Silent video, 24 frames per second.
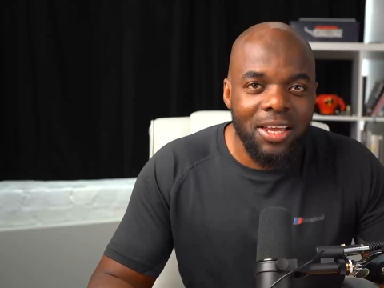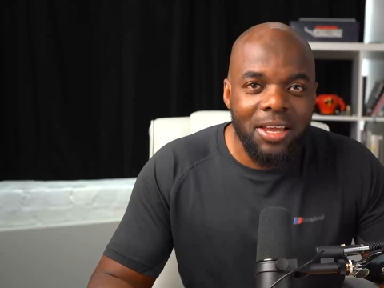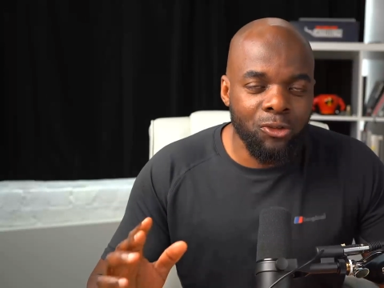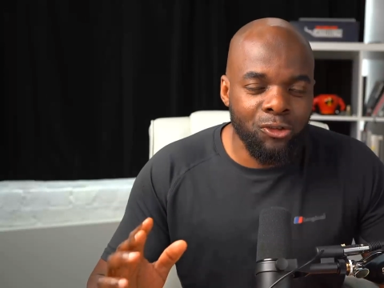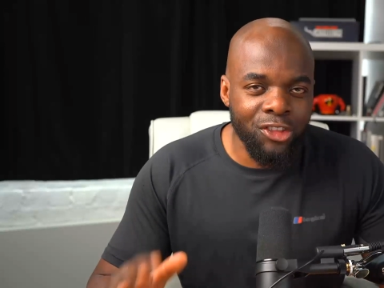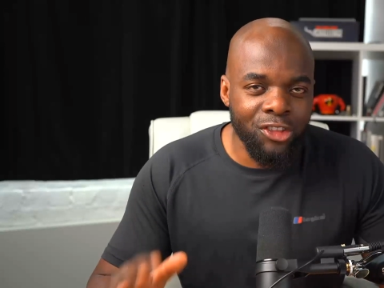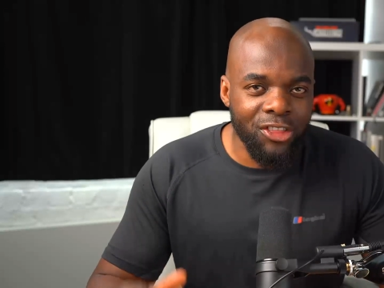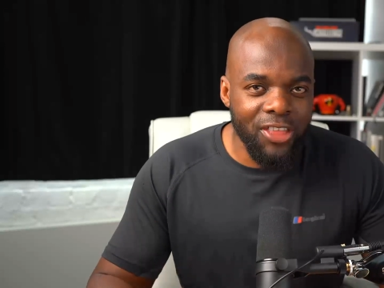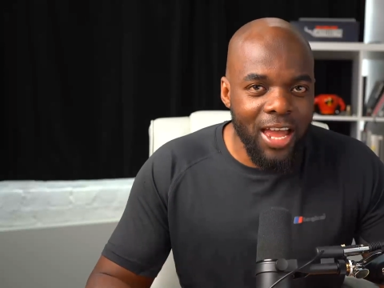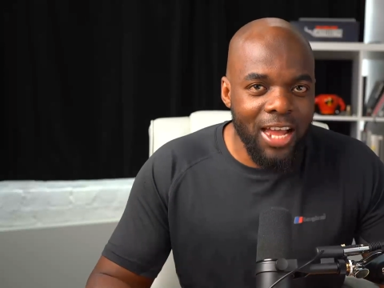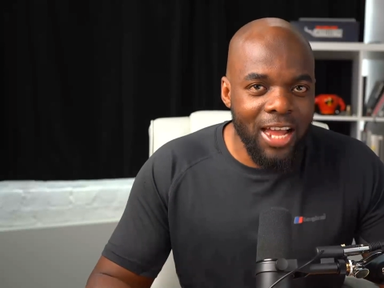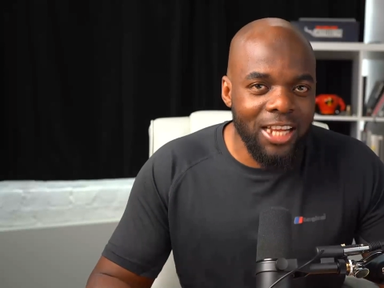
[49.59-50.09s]

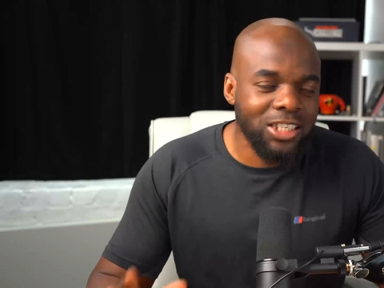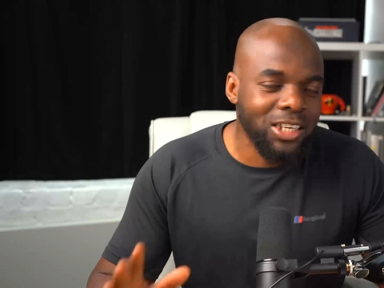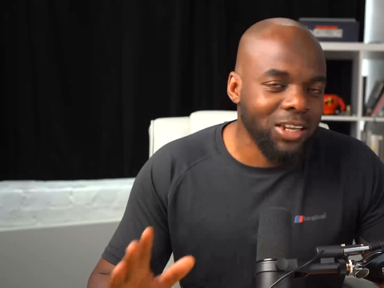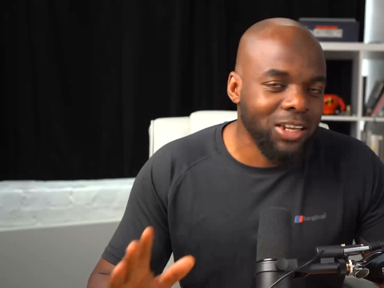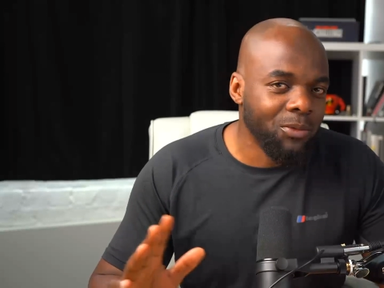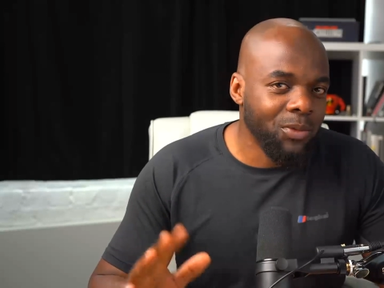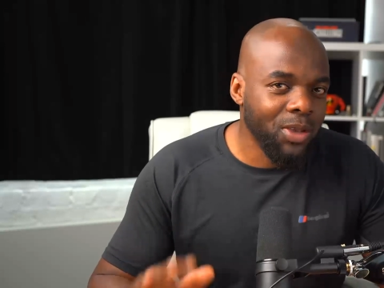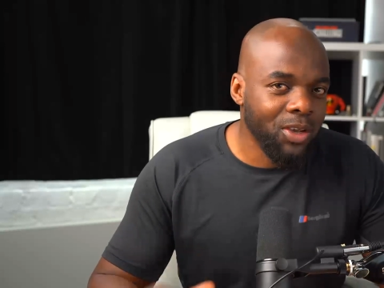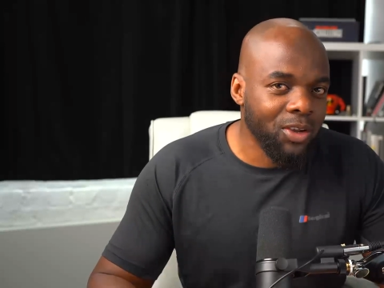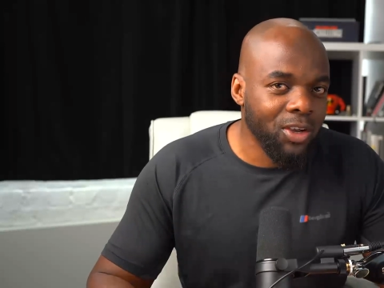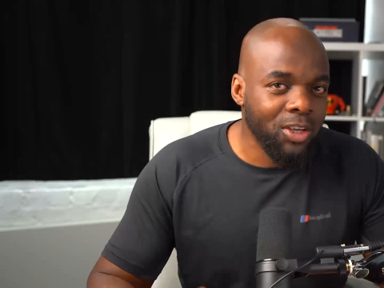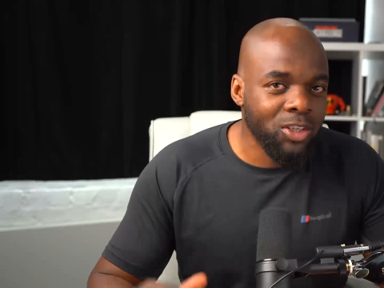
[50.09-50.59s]
For that,
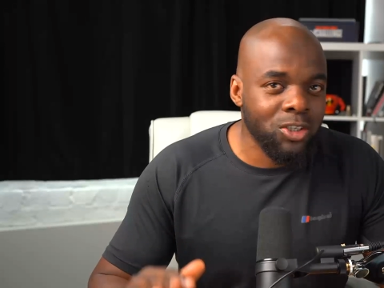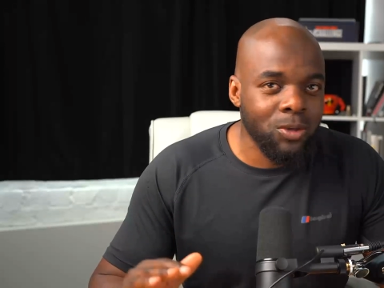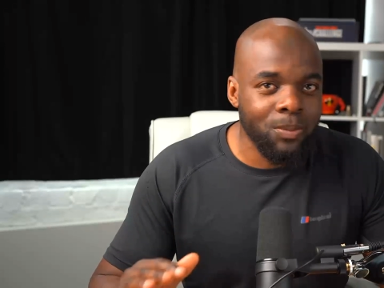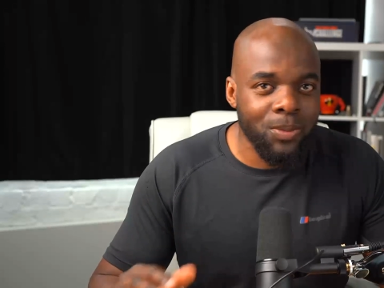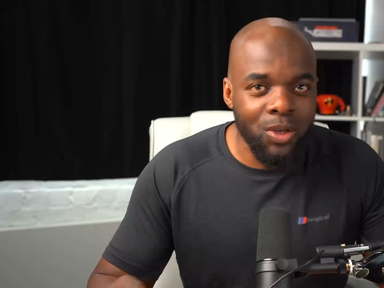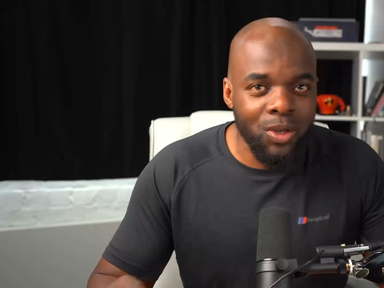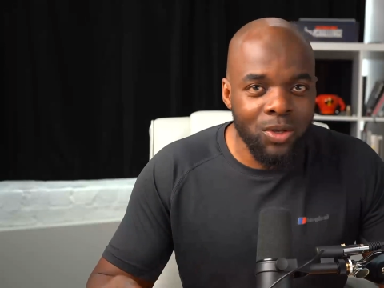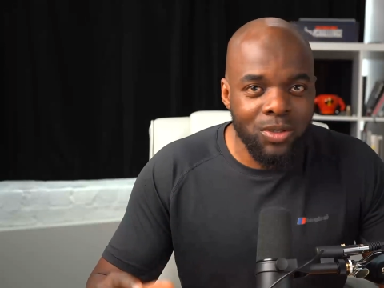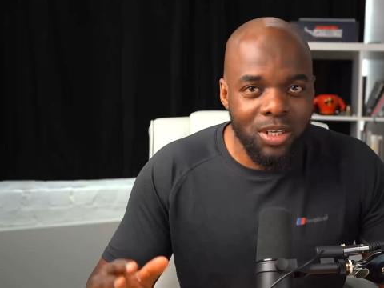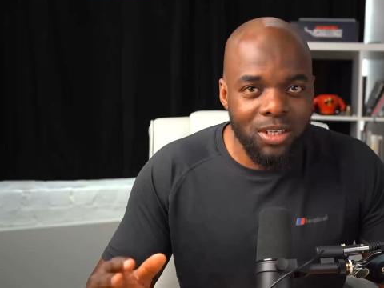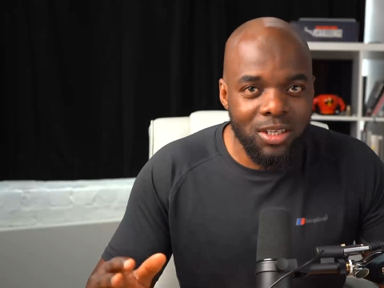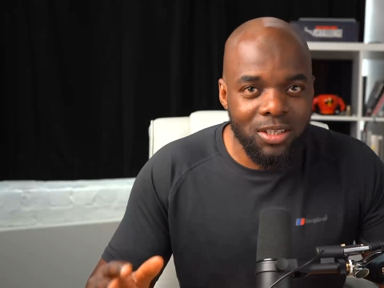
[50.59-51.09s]
we're going to
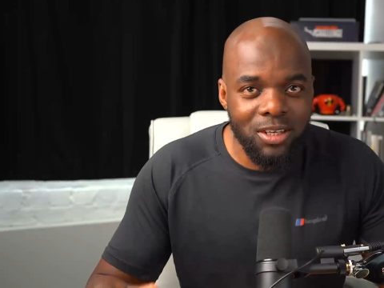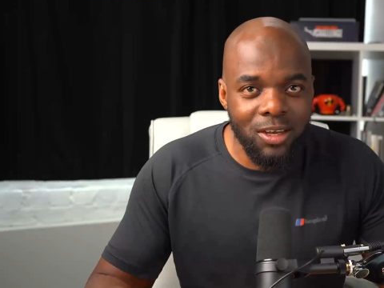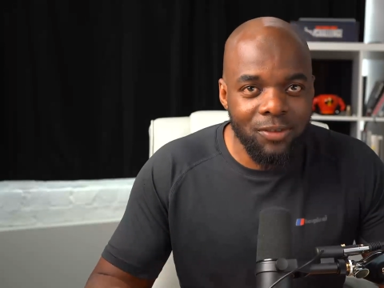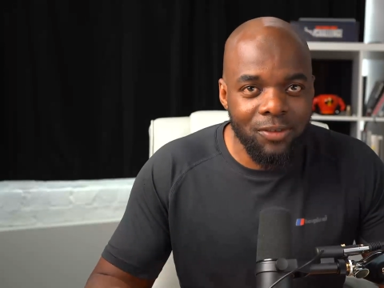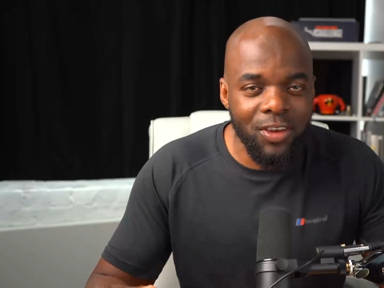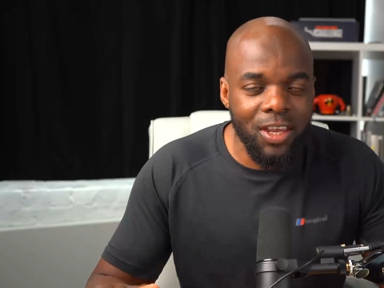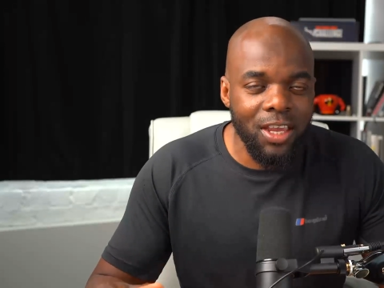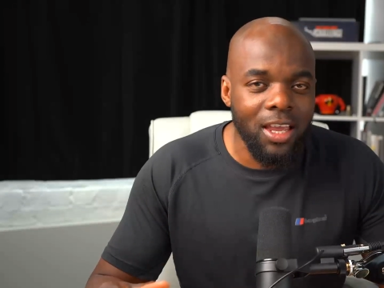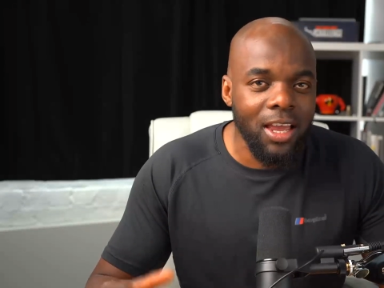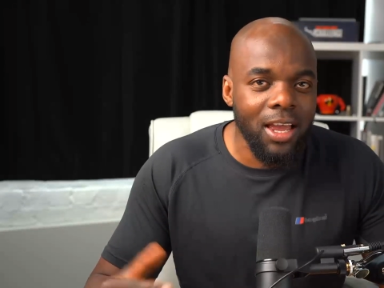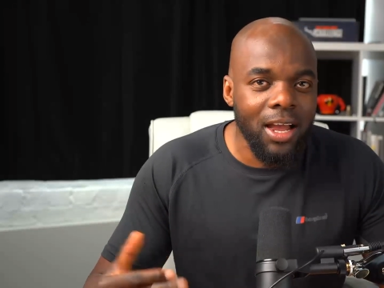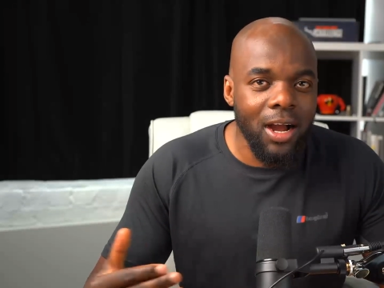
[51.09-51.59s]
be using
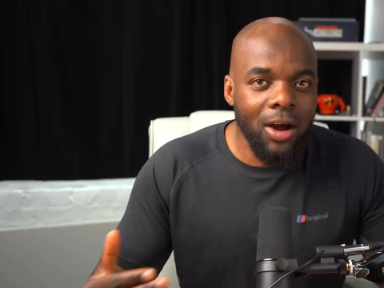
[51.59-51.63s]
Divi.